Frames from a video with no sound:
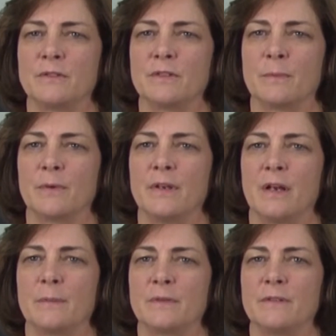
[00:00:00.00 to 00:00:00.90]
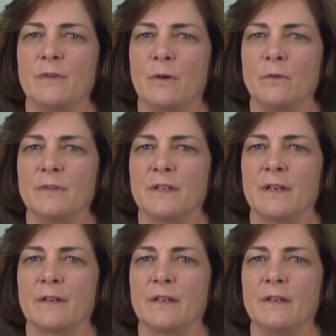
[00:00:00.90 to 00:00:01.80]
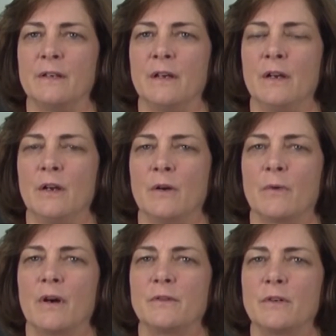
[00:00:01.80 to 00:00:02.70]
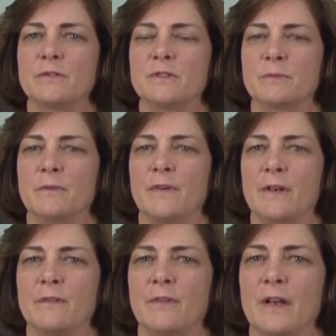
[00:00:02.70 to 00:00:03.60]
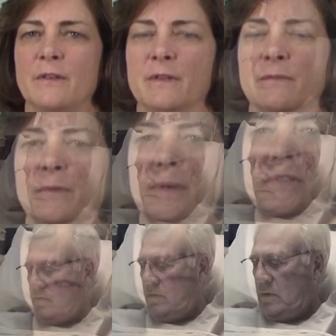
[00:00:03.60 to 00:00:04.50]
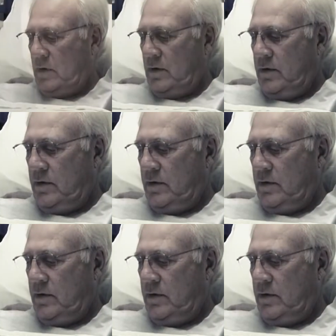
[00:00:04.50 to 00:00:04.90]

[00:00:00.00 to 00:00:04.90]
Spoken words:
to the preoperative holding area where our nurses will verify your information for safety